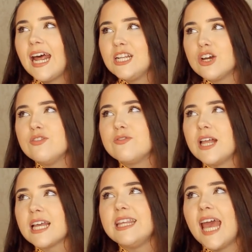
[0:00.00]
I don't feel
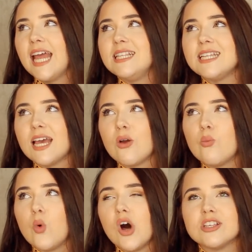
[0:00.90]
like the
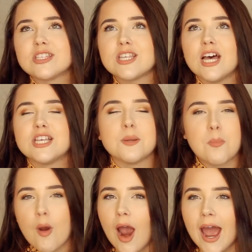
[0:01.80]
ending was a
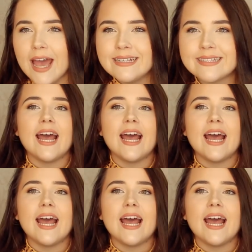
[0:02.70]
surprise.